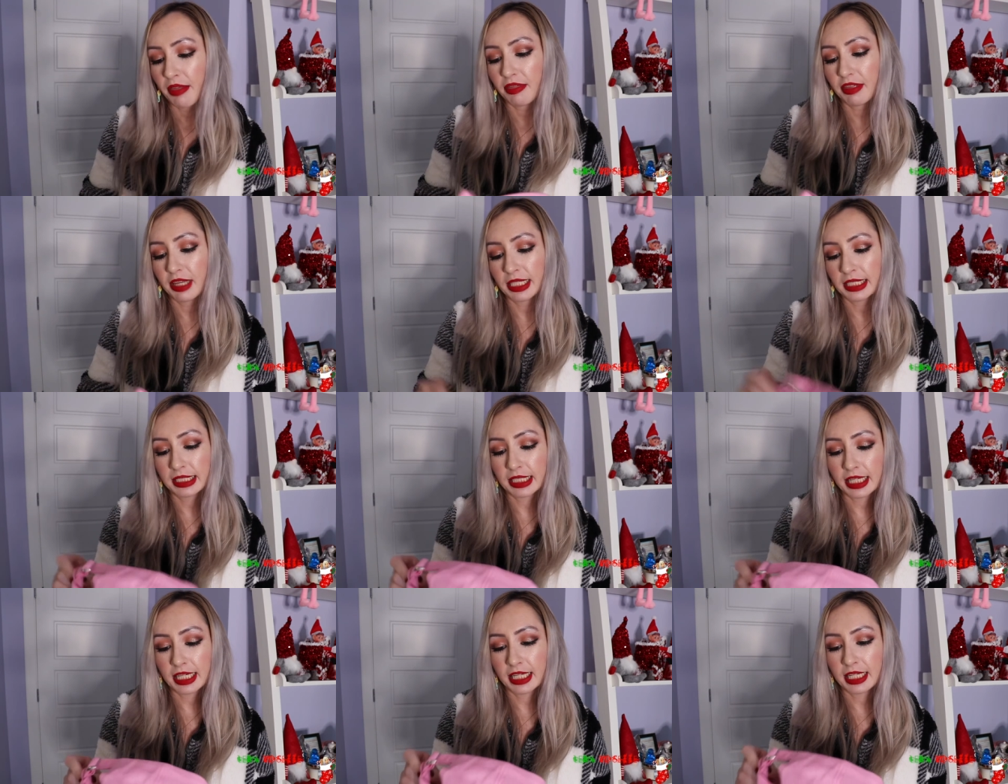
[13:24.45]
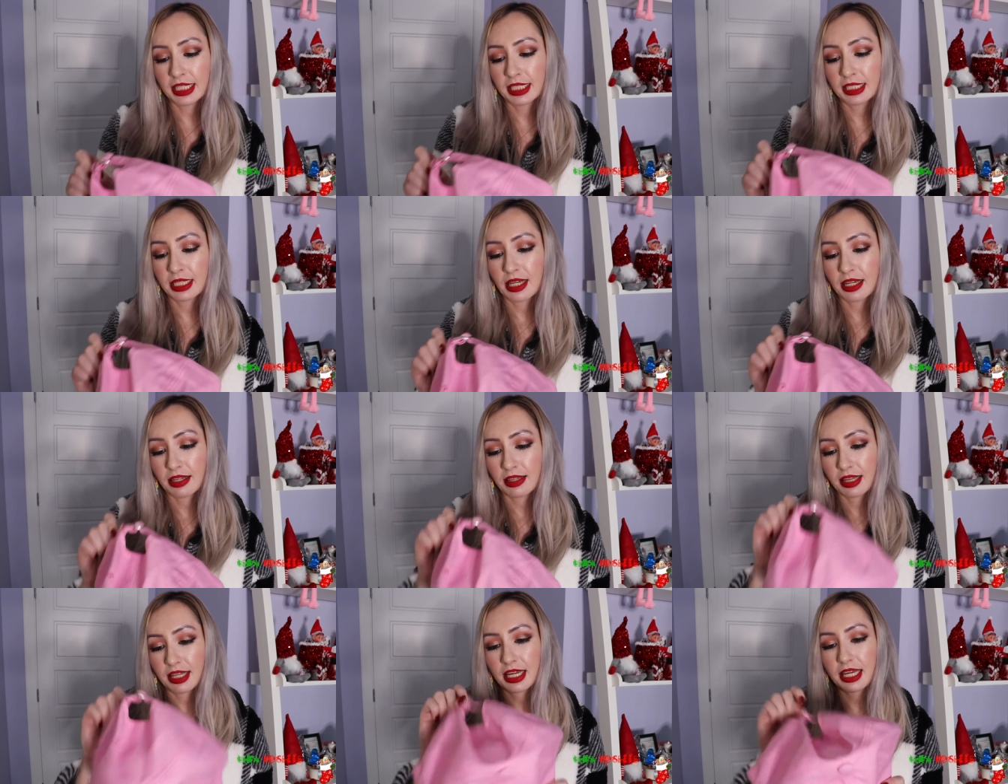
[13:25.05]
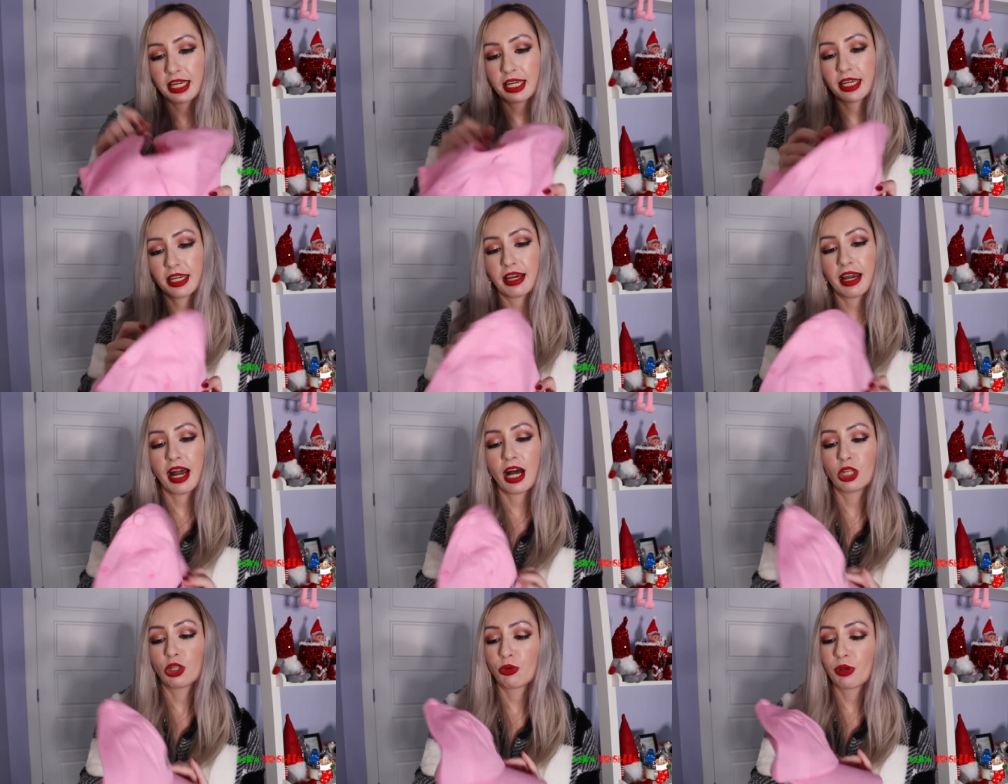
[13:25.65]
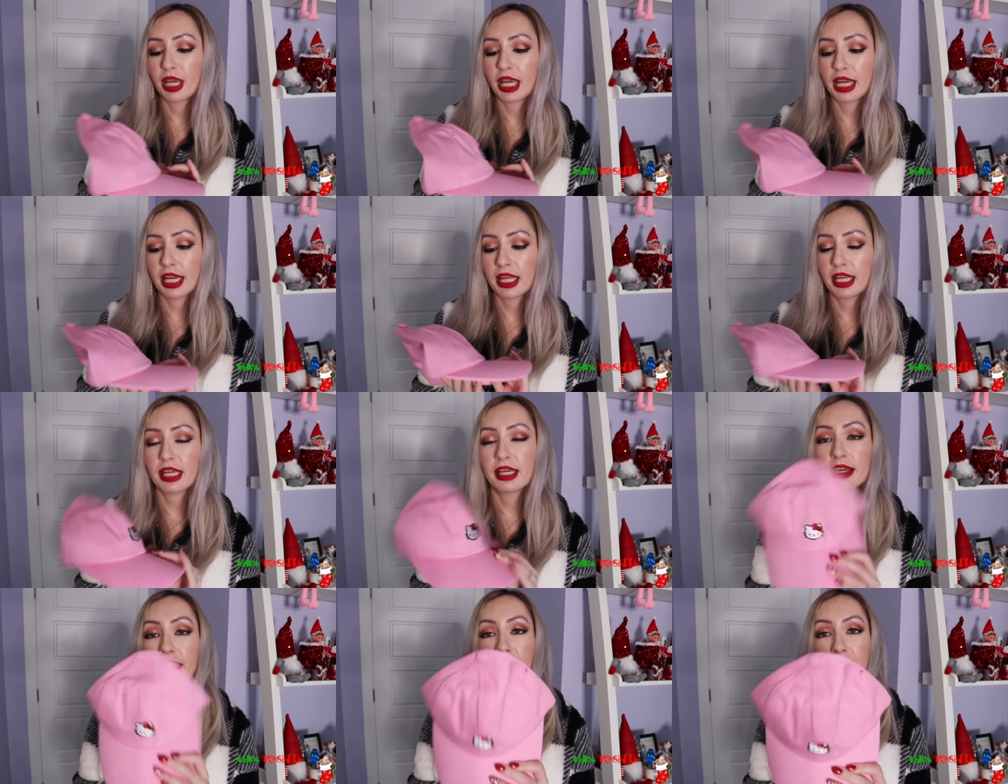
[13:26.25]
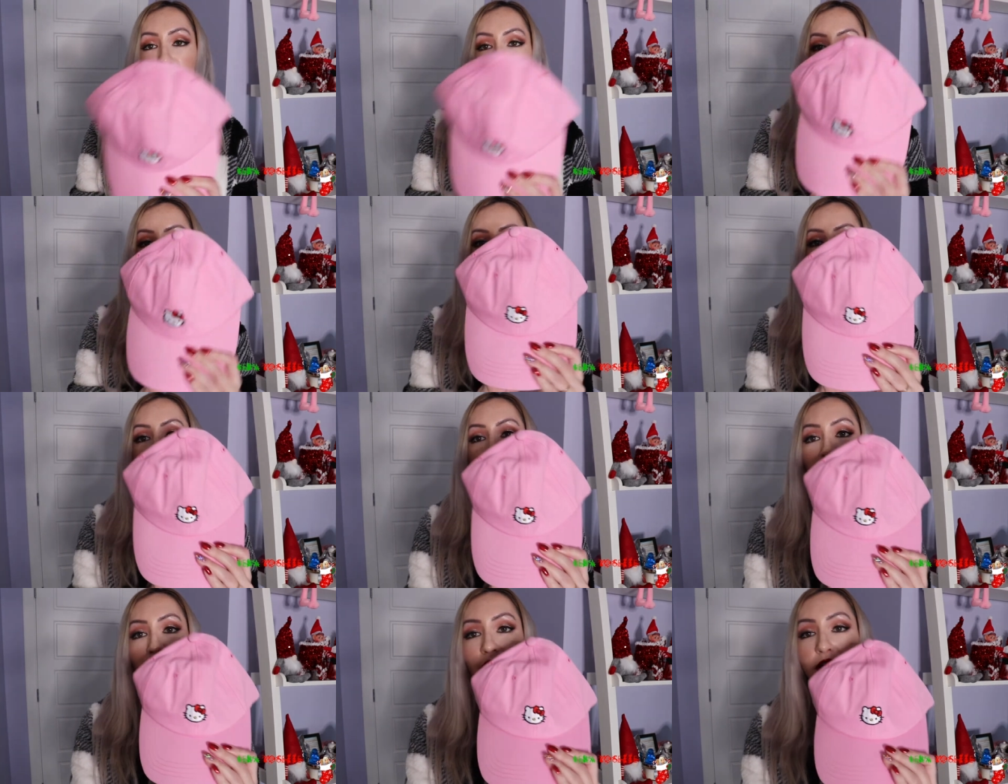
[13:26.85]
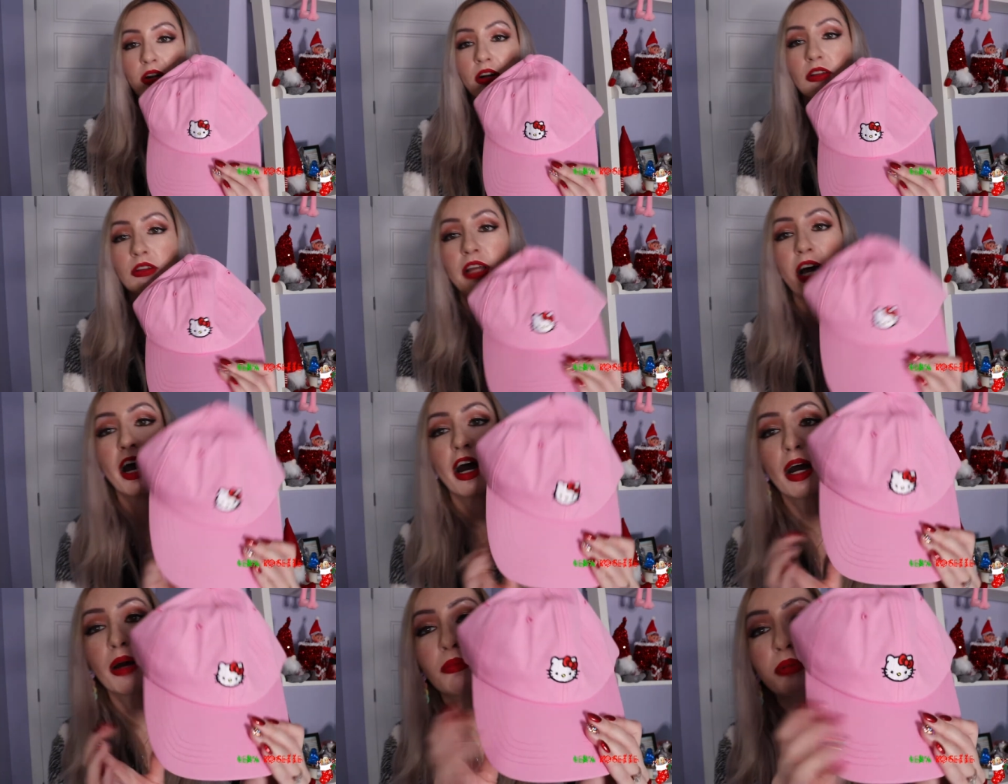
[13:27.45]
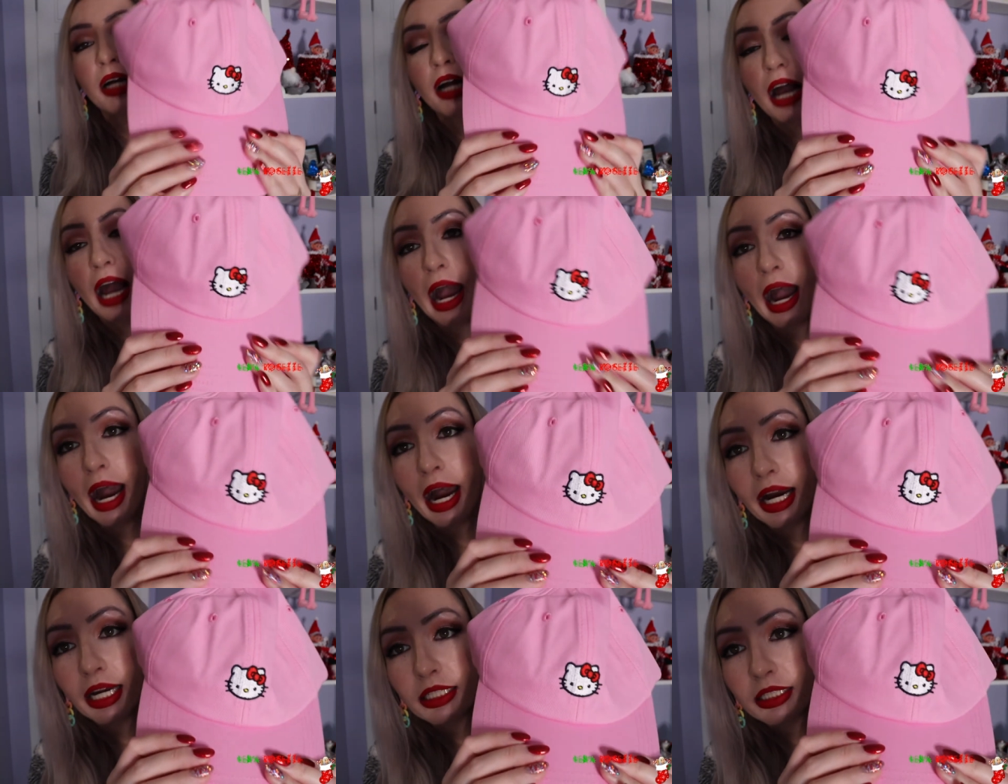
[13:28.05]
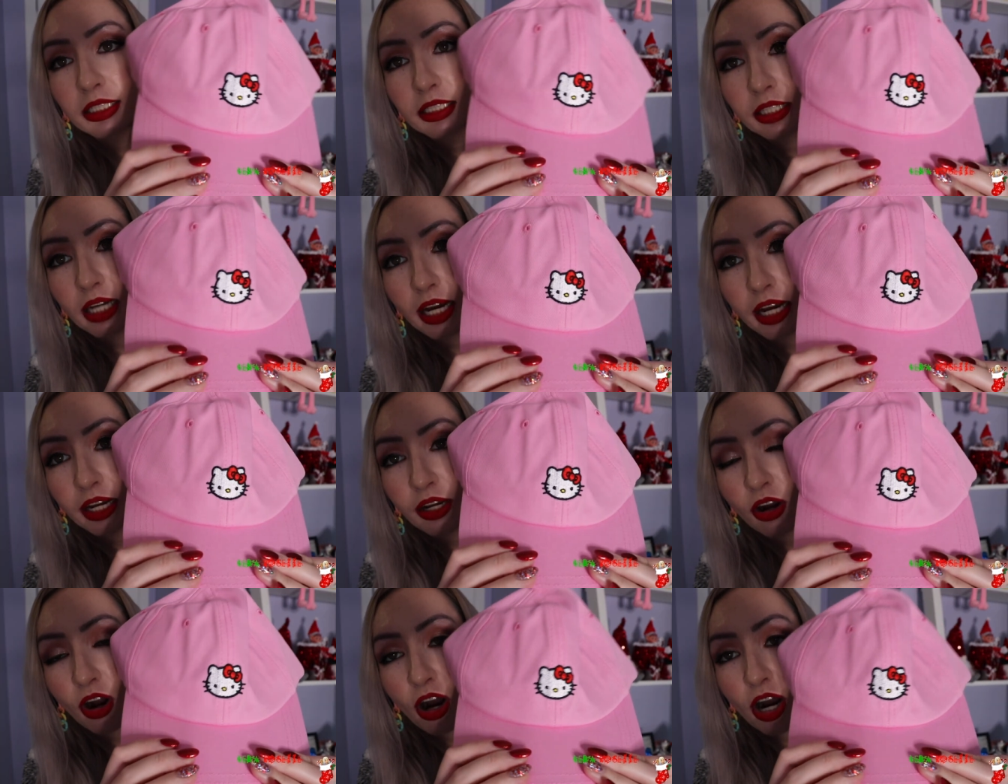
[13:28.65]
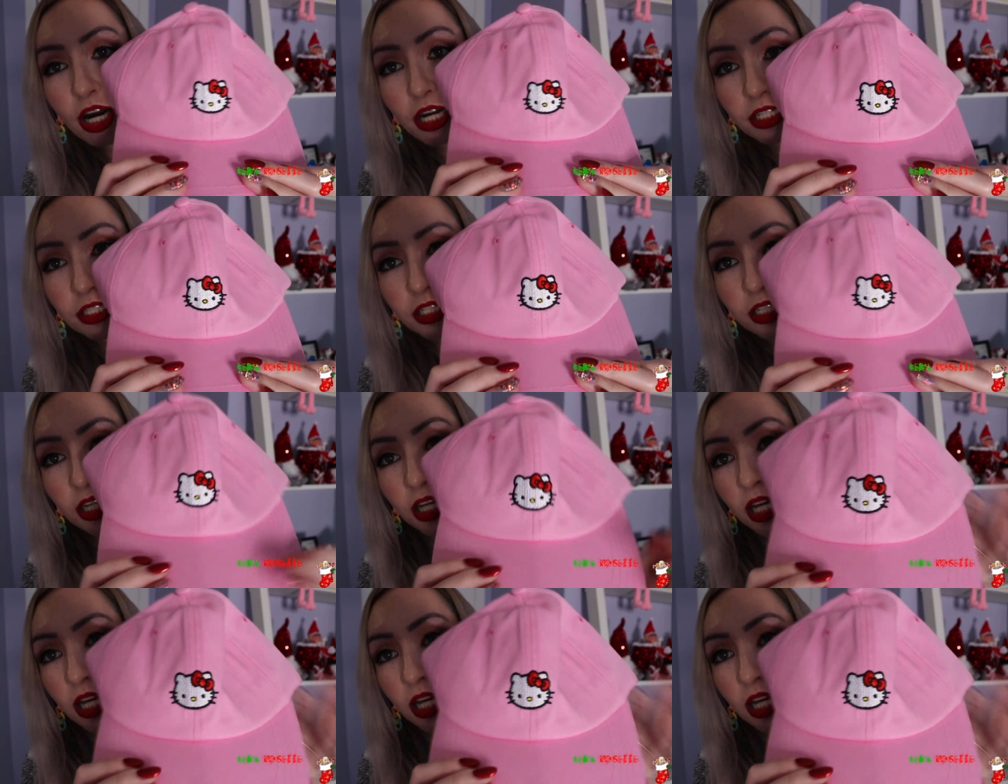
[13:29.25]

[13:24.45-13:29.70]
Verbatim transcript: This is the Hello Kitty and Shein collab hat. I got